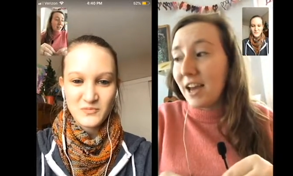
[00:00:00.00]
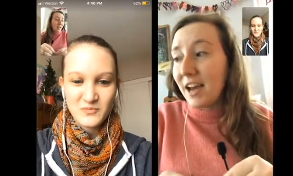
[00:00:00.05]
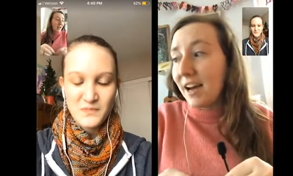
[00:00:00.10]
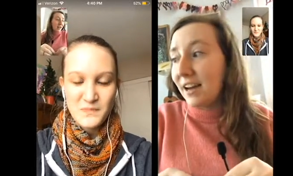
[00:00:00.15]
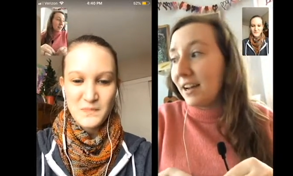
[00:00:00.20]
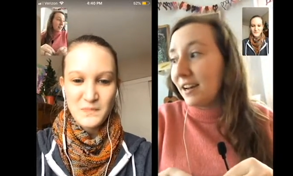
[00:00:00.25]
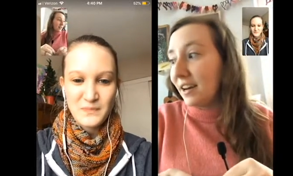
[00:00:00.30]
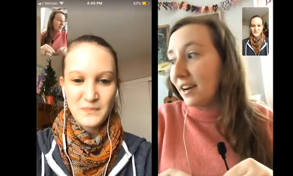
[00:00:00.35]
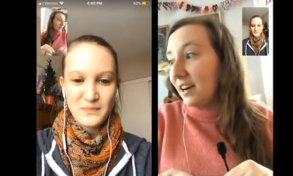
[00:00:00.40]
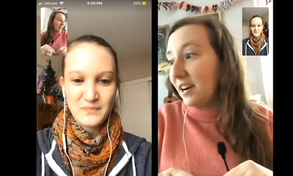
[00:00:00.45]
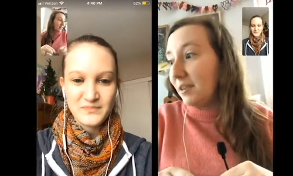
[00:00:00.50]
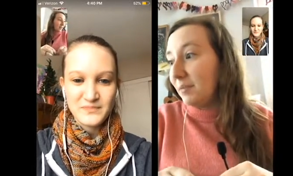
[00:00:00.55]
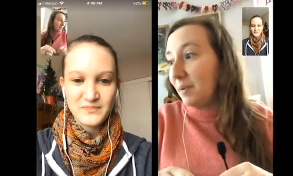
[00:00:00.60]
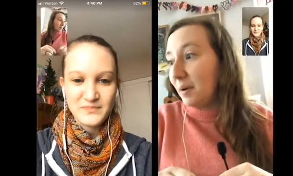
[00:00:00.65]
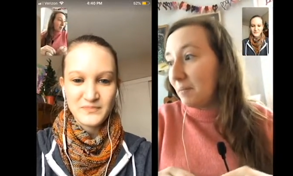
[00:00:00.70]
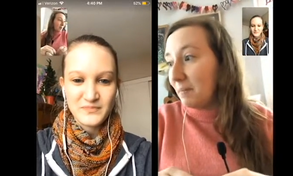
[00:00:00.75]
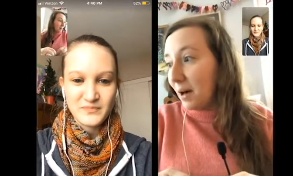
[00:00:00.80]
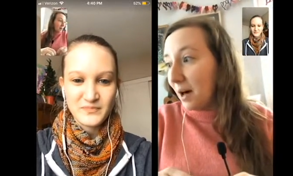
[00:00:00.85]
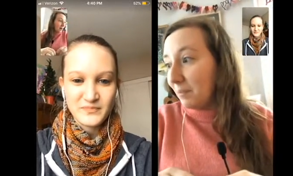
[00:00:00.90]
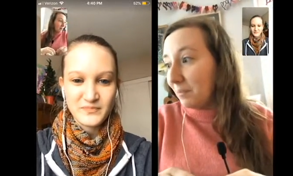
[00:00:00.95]
Speaker 1: had
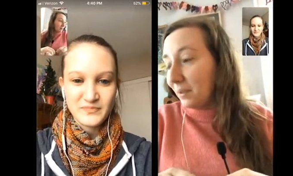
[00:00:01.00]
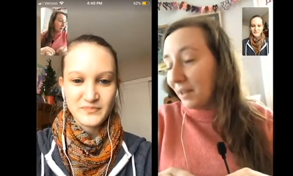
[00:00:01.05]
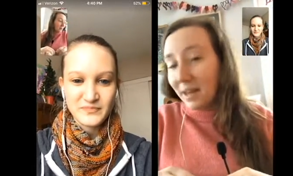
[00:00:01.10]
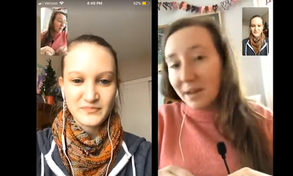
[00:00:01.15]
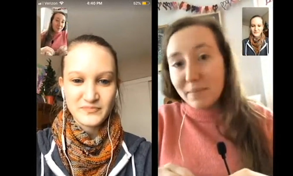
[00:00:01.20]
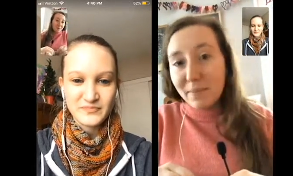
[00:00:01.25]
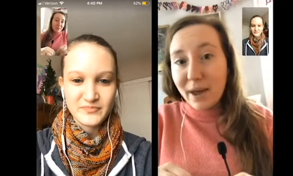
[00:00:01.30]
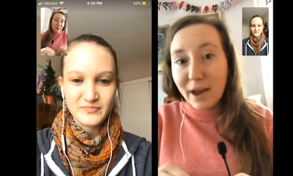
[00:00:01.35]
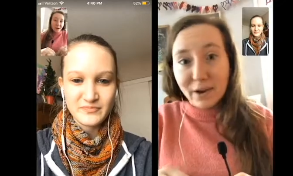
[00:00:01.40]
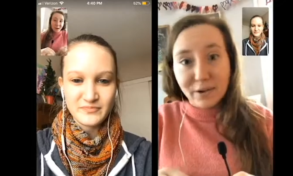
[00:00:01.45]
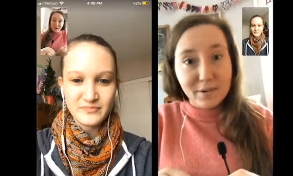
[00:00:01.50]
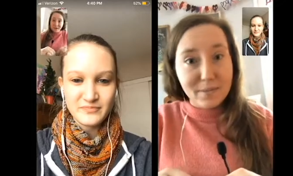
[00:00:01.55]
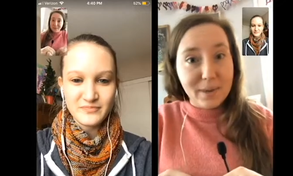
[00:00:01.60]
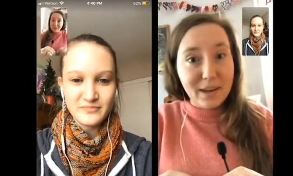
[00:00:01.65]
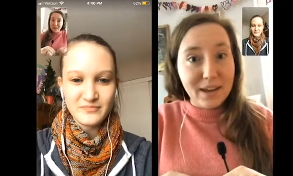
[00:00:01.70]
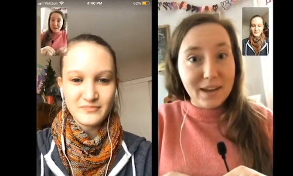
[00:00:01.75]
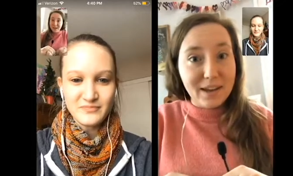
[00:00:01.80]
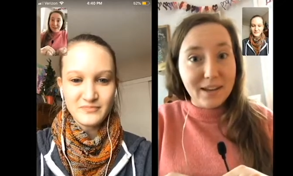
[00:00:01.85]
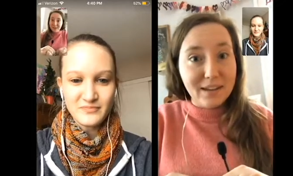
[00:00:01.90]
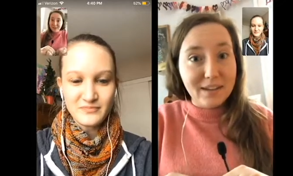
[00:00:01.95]
a plant
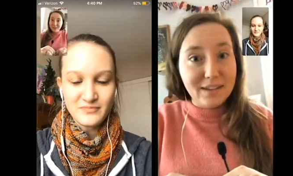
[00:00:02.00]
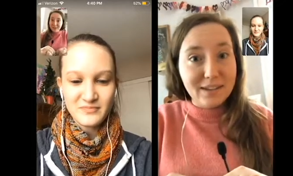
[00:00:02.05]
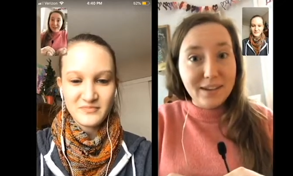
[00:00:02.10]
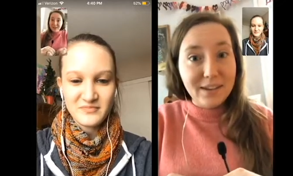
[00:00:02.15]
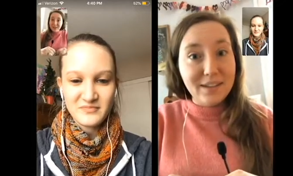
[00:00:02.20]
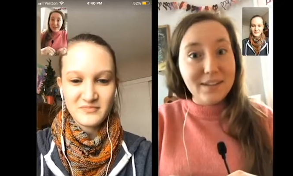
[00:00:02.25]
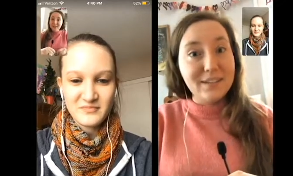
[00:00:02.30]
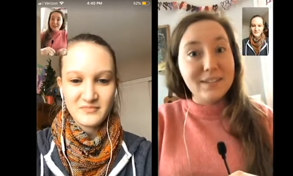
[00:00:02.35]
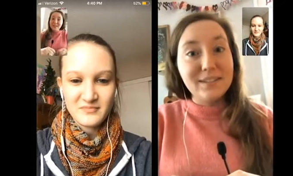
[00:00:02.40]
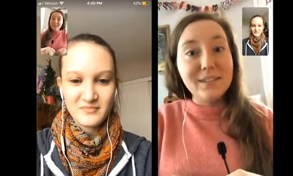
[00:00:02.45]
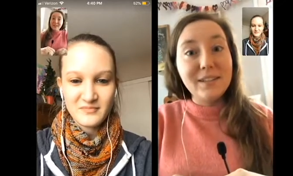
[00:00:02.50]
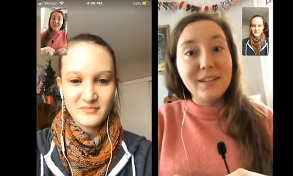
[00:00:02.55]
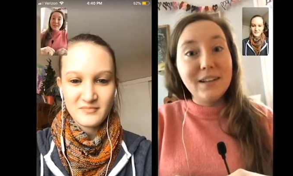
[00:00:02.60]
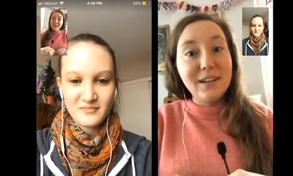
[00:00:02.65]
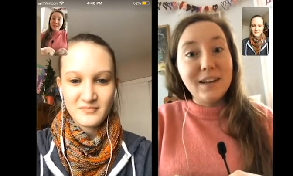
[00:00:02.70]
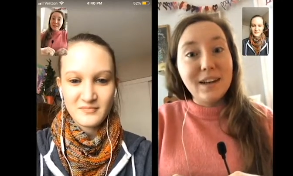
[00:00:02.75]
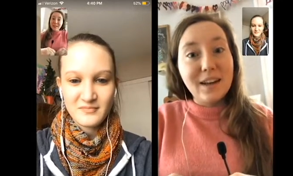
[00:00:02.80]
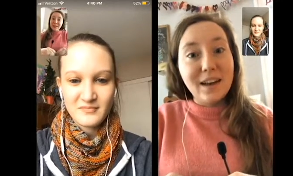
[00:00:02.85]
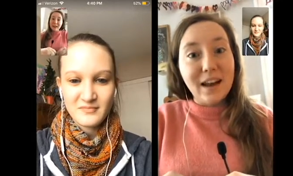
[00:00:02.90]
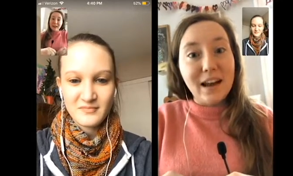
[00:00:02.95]
macrame kit
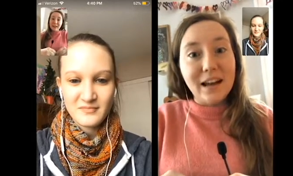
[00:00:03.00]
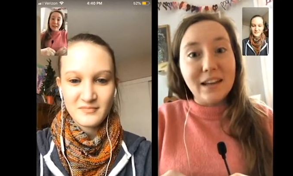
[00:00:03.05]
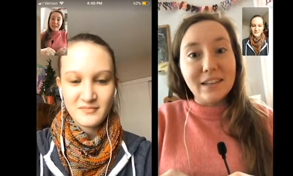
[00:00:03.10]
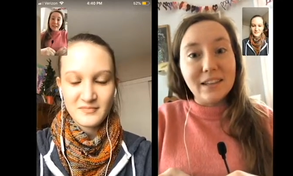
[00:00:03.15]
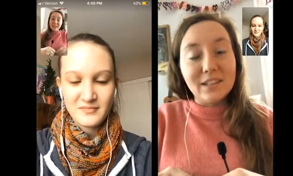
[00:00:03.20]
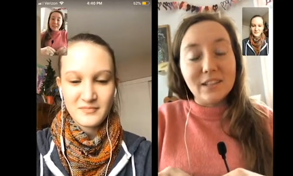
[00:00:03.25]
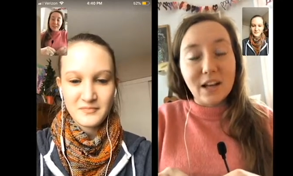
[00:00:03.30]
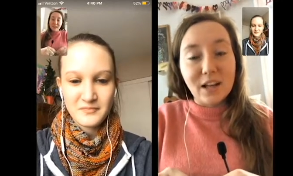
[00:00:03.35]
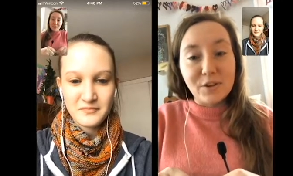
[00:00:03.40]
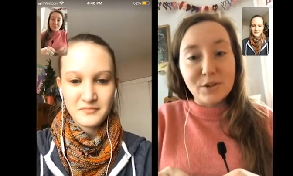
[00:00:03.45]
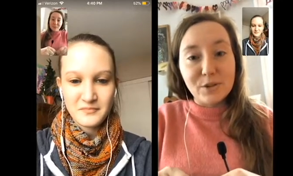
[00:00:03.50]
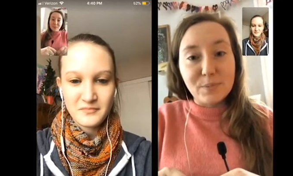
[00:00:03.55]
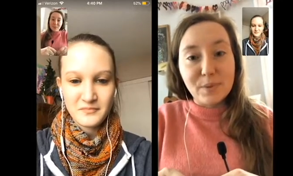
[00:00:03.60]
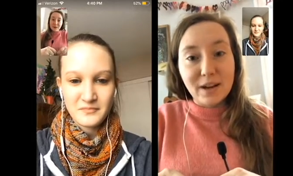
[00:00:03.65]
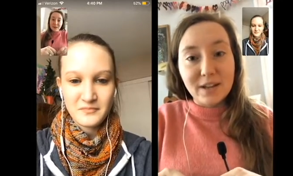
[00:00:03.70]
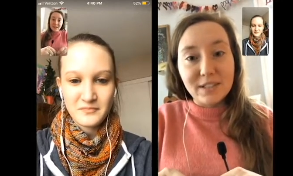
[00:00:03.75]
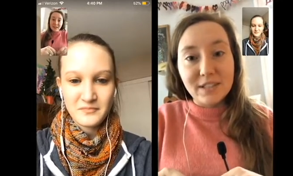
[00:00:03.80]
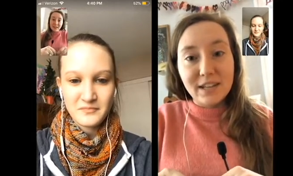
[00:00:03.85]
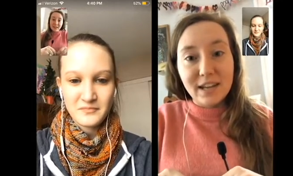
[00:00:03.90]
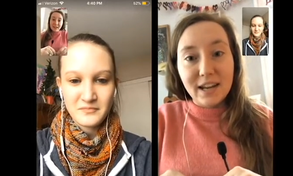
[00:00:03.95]
at the dollar
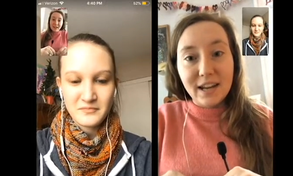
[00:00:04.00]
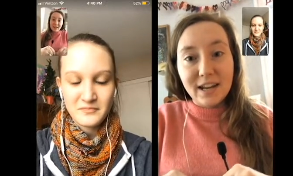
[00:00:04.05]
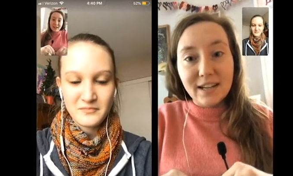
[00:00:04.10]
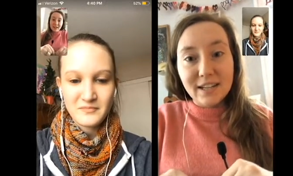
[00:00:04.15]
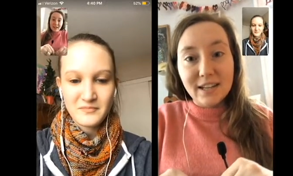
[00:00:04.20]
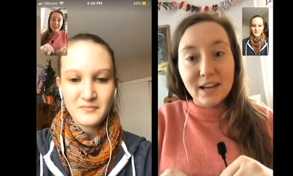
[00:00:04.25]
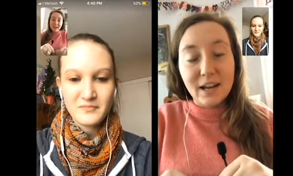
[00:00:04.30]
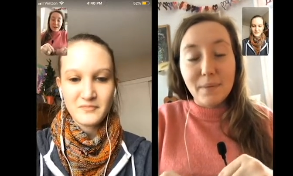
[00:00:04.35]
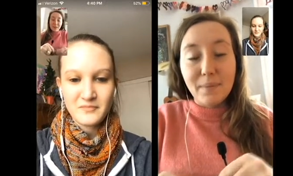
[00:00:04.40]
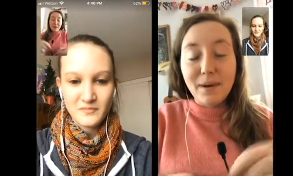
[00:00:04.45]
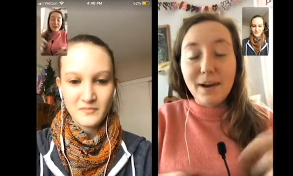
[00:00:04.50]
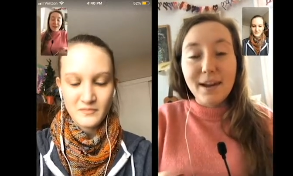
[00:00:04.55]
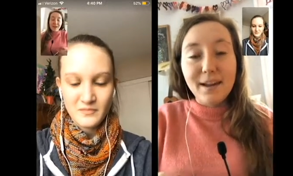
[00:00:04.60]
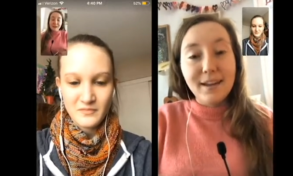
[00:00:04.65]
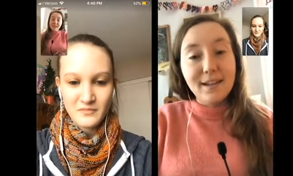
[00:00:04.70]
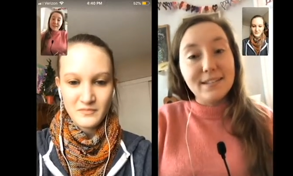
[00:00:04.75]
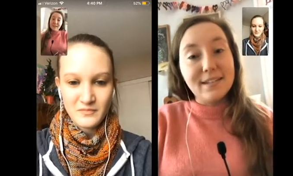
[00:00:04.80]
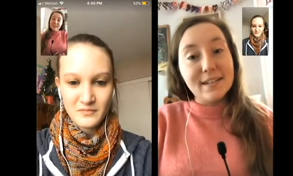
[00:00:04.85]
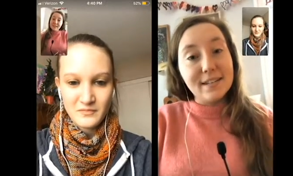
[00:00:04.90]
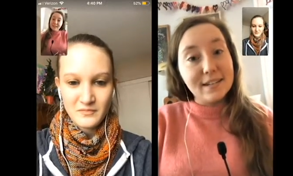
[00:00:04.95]
spot today. I did not buy it
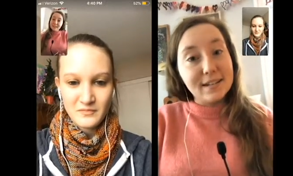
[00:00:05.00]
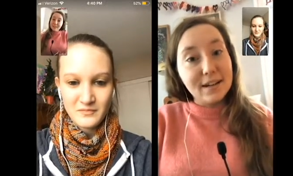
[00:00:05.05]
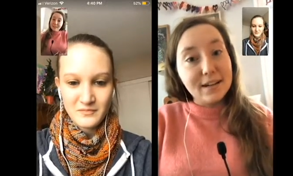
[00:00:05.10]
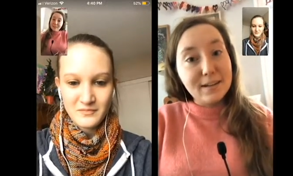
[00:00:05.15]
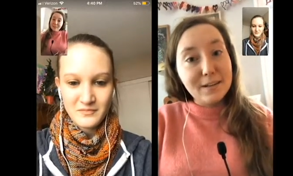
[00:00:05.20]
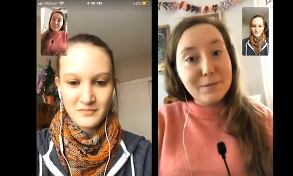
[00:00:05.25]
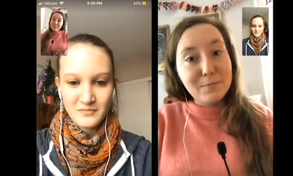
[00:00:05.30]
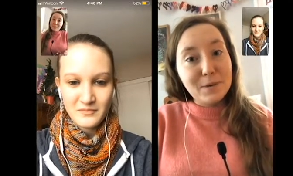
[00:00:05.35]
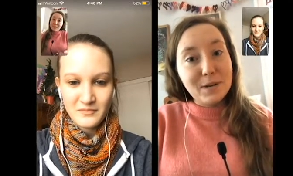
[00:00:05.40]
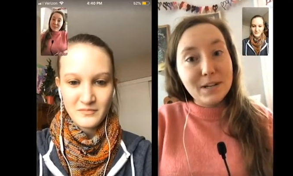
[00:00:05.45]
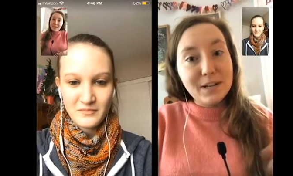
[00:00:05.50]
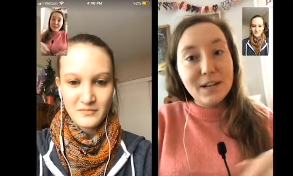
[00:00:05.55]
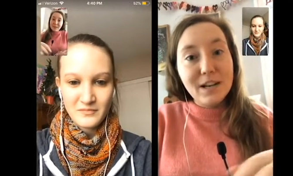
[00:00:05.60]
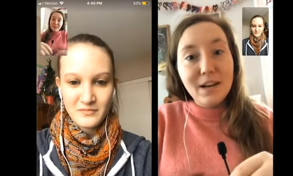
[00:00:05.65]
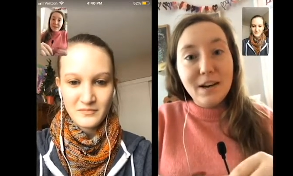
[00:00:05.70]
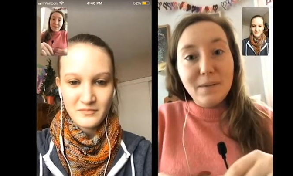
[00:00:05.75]
because I did not need one,